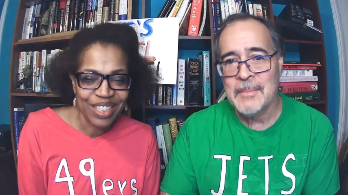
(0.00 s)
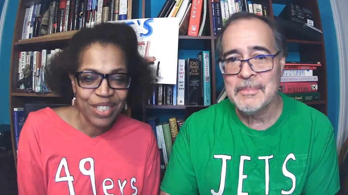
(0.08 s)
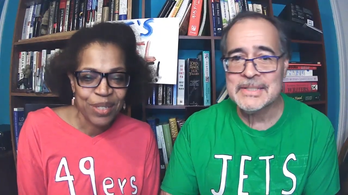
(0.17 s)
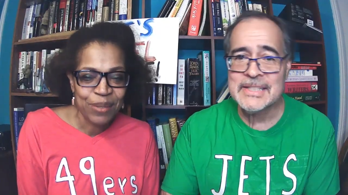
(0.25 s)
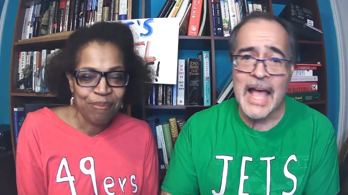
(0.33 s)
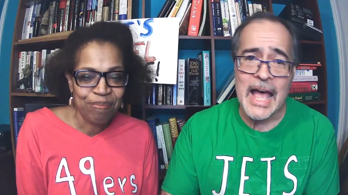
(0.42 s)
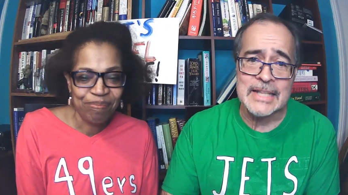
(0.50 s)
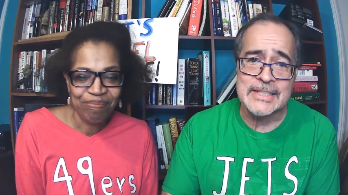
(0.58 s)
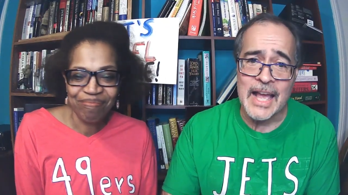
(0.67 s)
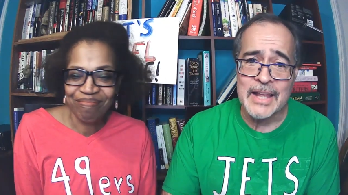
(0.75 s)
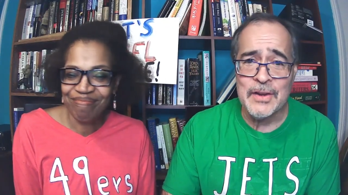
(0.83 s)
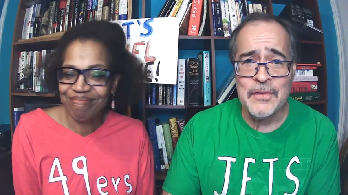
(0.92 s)
Speaker 1: Besides,
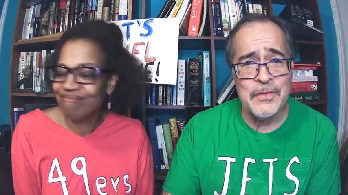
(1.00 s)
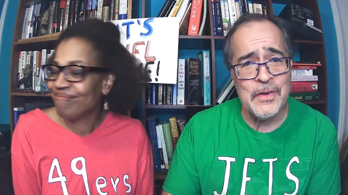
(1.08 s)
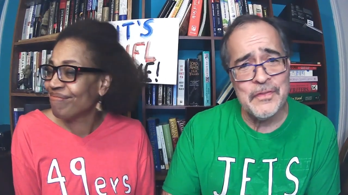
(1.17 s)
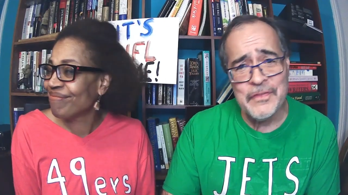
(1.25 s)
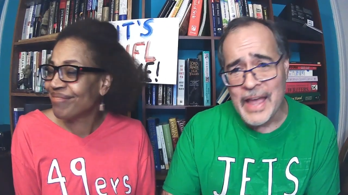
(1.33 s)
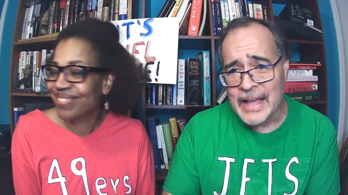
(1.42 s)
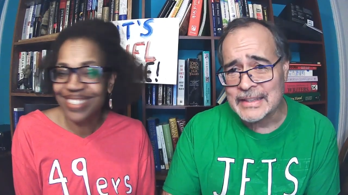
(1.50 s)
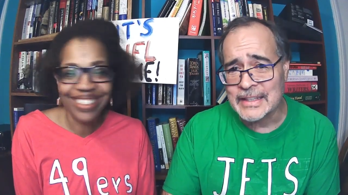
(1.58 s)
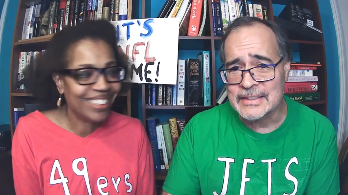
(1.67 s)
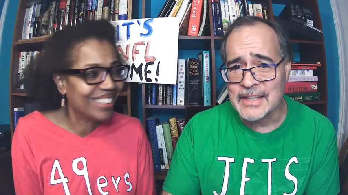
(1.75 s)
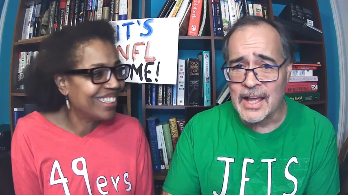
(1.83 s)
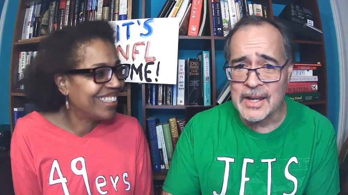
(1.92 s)
I know for a fact
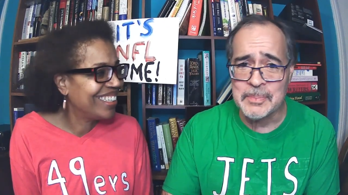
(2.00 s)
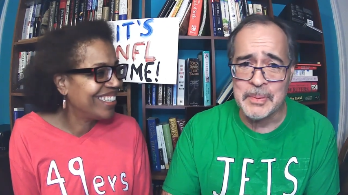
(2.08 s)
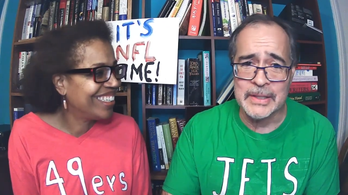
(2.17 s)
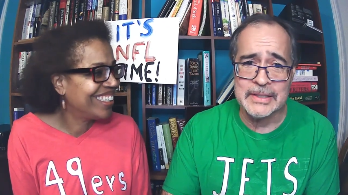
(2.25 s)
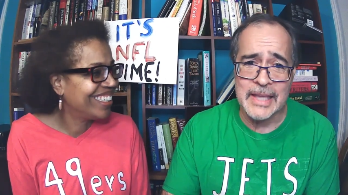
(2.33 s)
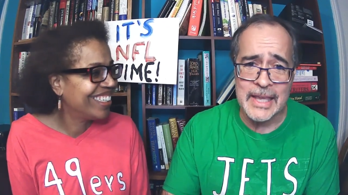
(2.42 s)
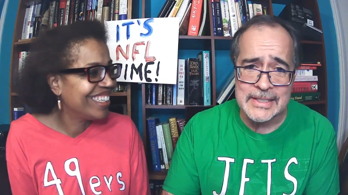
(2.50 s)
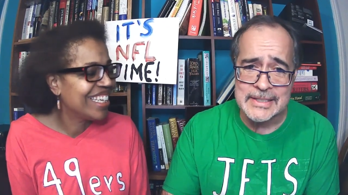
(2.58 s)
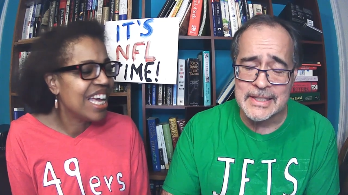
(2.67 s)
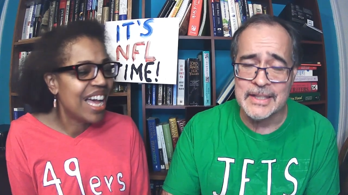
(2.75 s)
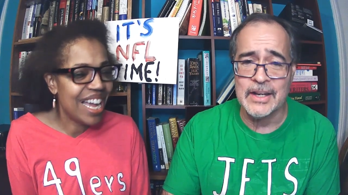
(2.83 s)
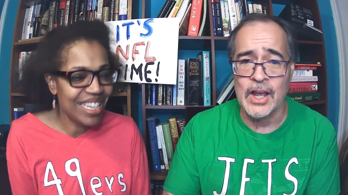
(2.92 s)
that Donna picked
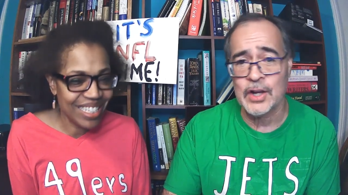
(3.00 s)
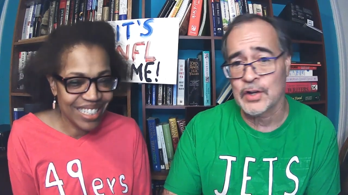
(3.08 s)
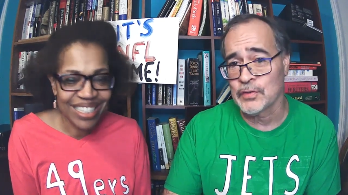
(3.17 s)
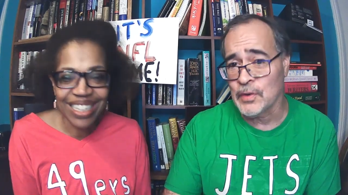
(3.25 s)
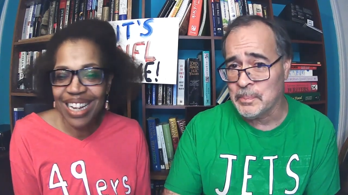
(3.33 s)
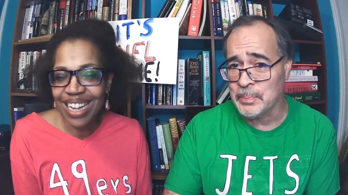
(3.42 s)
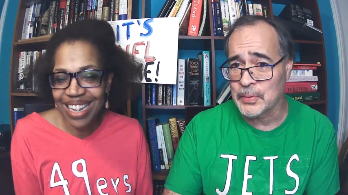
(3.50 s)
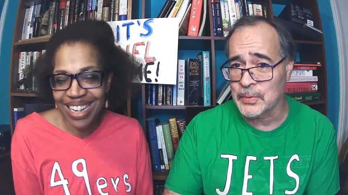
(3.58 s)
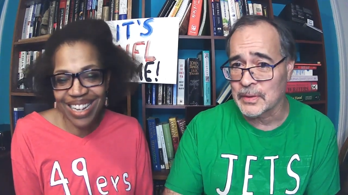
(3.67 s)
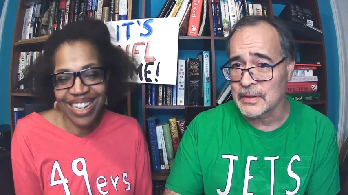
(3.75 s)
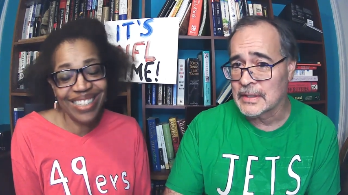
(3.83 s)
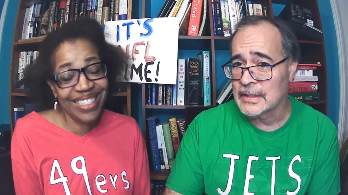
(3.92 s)
KC in I, our group
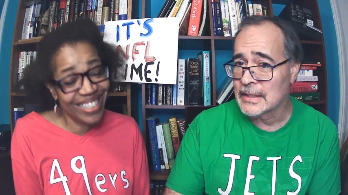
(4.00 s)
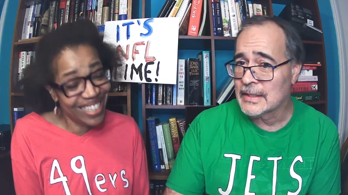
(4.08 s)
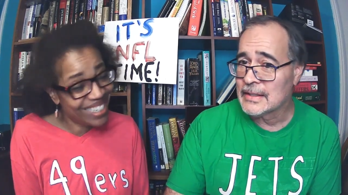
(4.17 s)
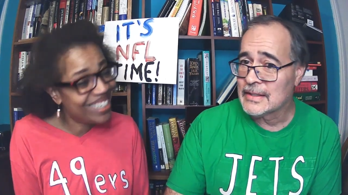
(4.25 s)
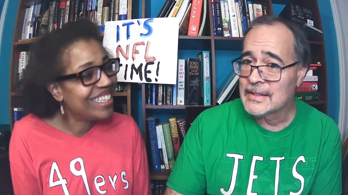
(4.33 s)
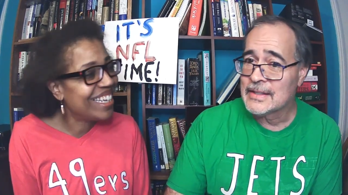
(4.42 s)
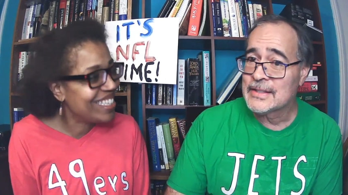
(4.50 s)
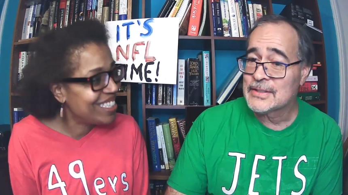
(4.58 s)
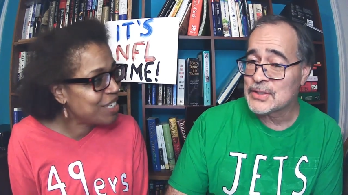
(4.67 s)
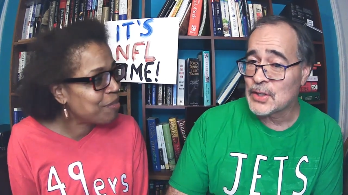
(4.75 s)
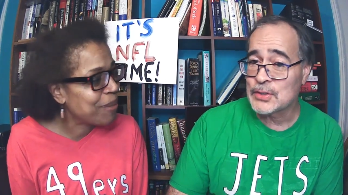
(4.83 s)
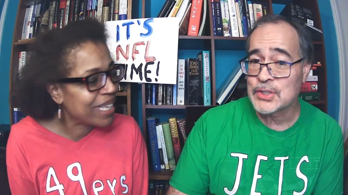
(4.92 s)
pool. I
Speaker 2: did. I did.
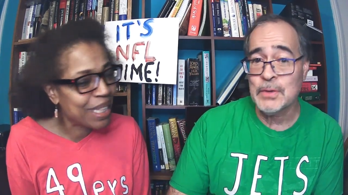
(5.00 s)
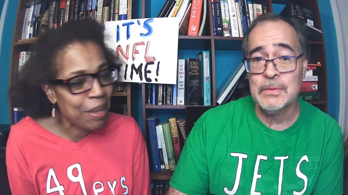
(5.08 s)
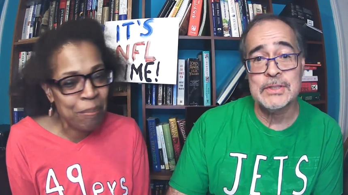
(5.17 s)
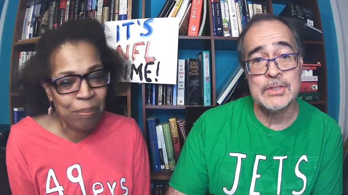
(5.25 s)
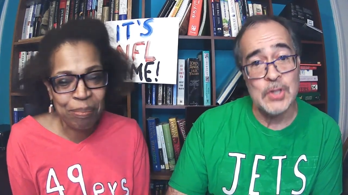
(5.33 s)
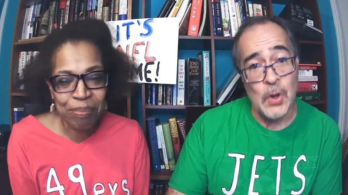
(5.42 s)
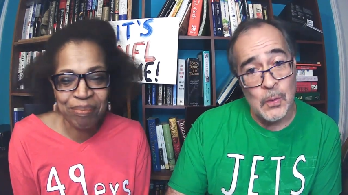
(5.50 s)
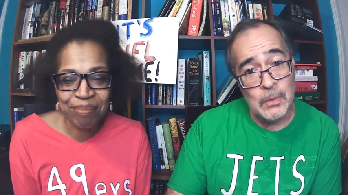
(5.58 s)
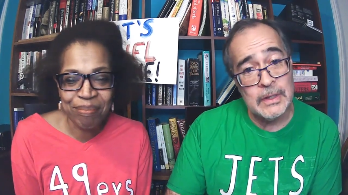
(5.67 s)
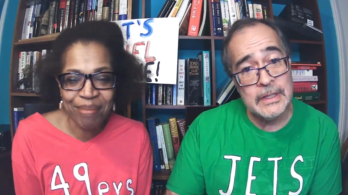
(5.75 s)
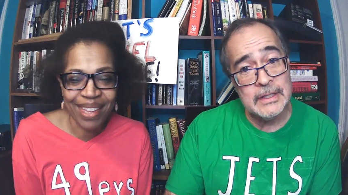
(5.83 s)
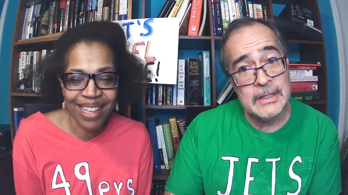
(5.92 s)
So she them. was
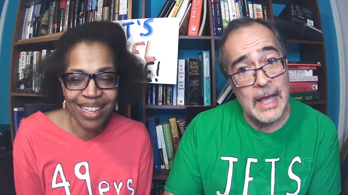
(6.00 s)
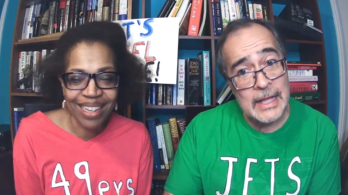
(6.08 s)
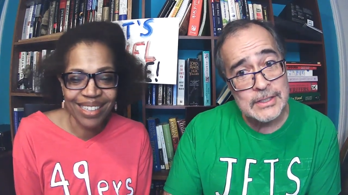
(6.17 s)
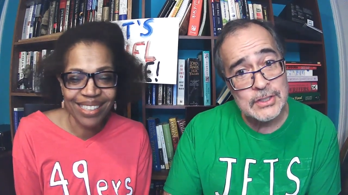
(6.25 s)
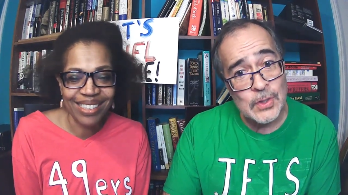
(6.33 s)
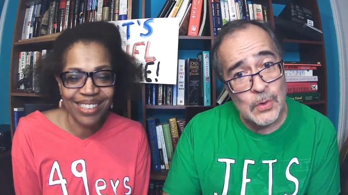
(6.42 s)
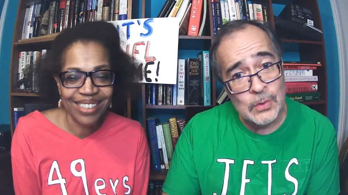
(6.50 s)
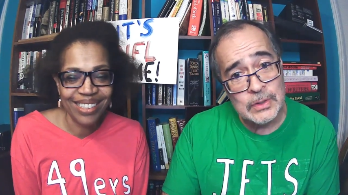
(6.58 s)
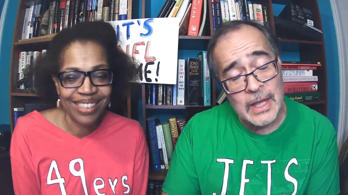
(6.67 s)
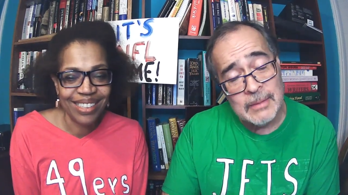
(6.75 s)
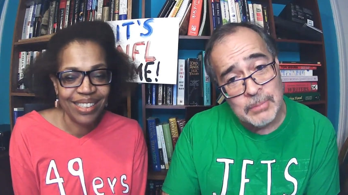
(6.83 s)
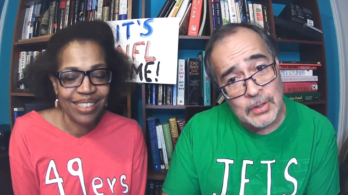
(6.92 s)
Speaker 1: totally not sold
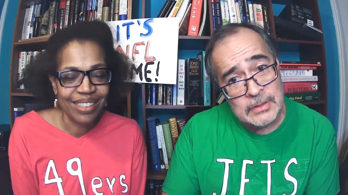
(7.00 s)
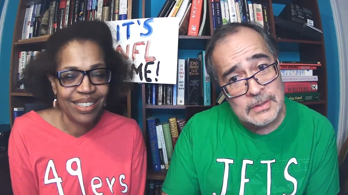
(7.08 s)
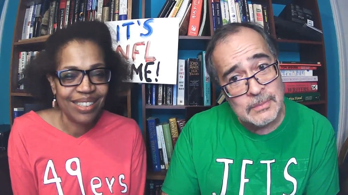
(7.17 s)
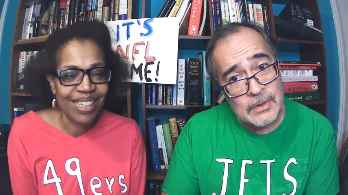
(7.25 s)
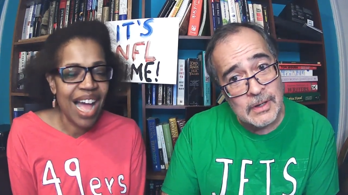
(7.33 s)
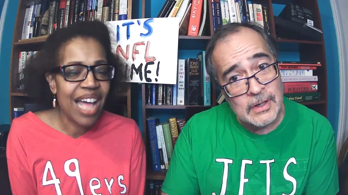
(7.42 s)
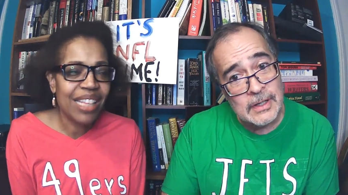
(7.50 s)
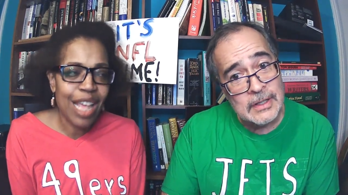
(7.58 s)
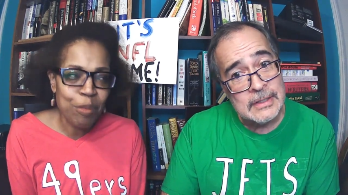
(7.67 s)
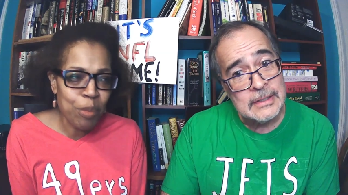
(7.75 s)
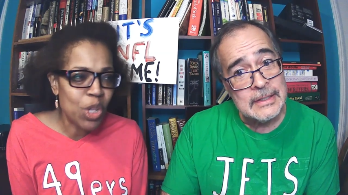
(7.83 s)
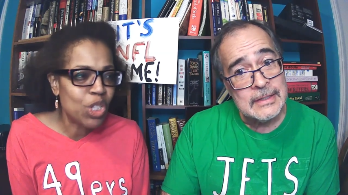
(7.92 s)
on Baltimore. I
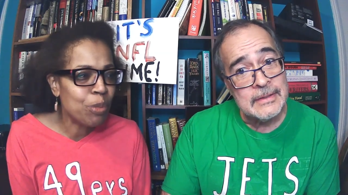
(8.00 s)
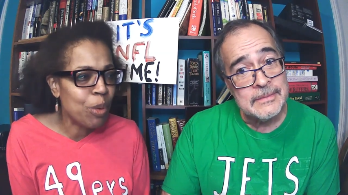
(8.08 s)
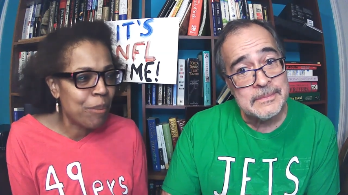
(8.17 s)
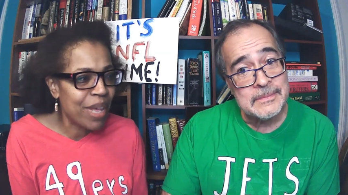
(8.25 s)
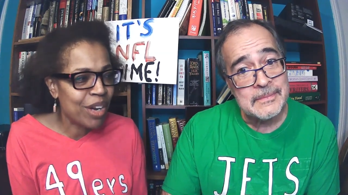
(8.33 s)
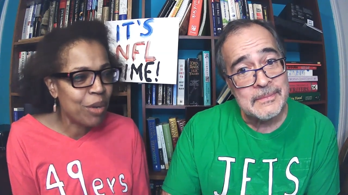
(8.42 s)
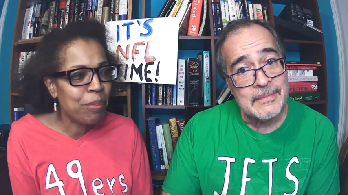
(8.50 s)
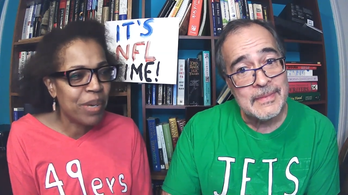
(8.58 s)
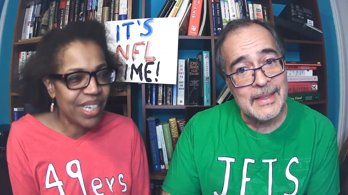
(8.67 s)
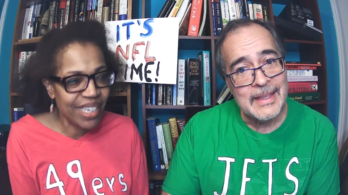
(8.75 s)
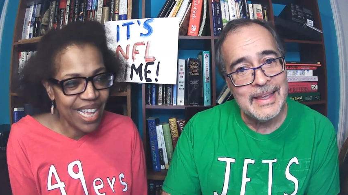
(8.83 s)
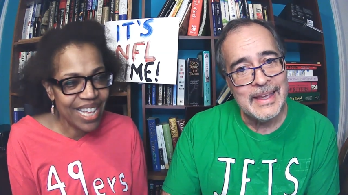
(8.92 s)
Speaker 2: like Baltimore better,
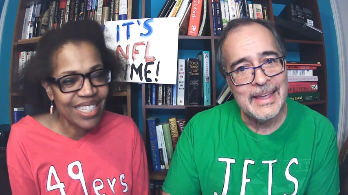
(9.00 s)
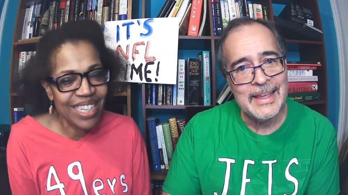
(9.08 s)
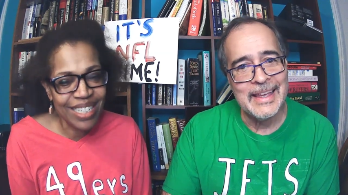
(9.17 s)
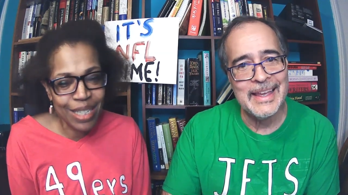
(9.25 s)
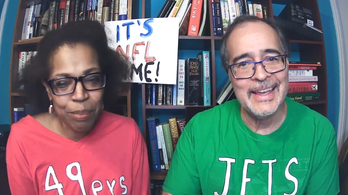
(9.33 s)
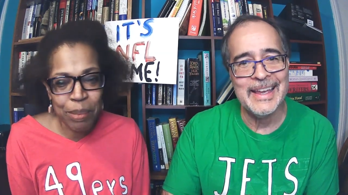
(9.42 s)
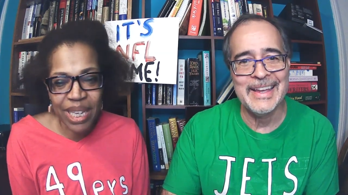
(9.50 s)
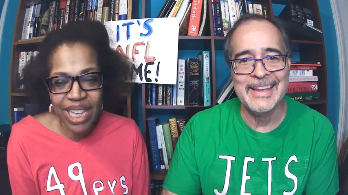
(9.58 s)
but yes, I did pick